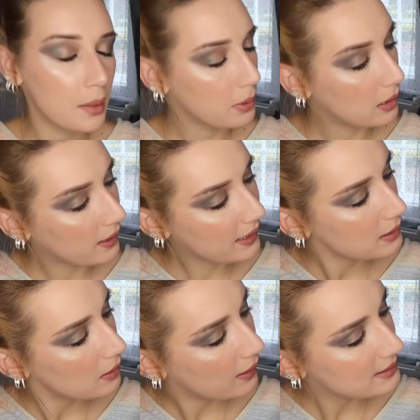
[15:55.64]
It applied
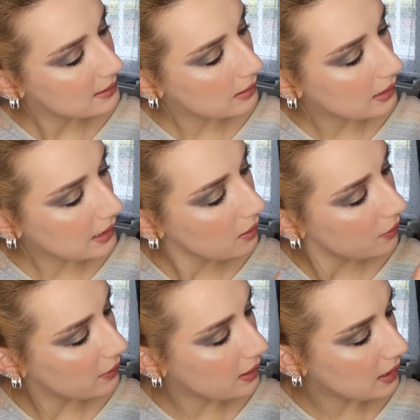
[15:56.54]

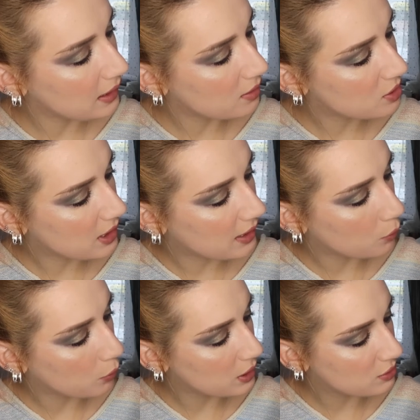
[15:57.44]
nicely. The
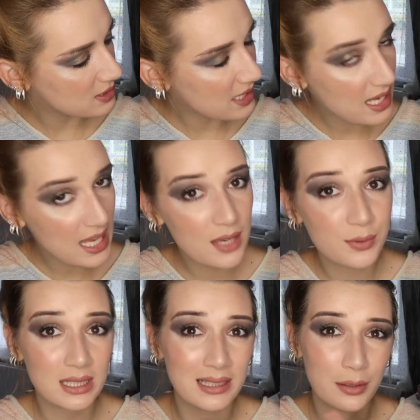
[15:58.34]
shade Winter is Here
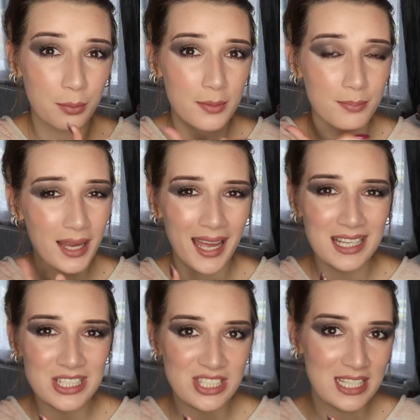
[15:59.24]
was a little bit
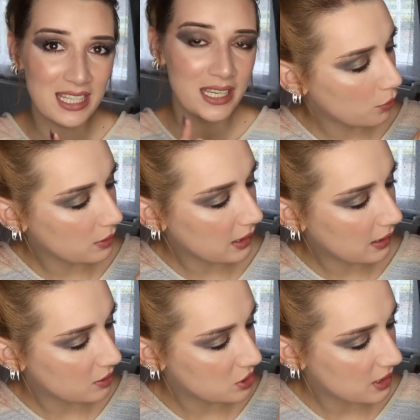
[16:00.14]
patchy. All the
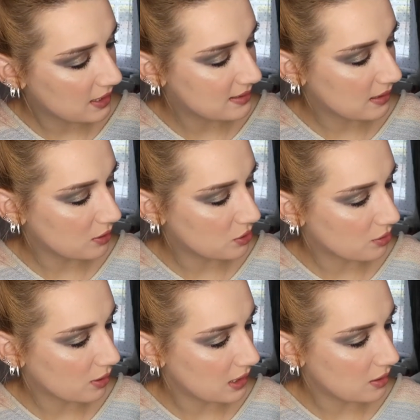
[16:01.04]
other shades that I
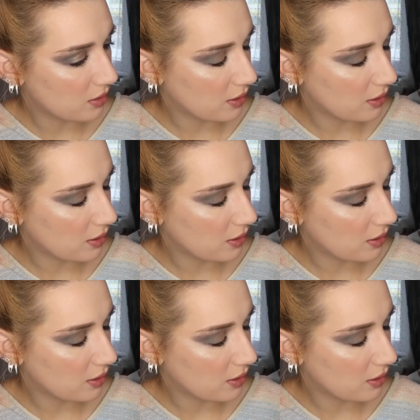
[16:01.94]
tried,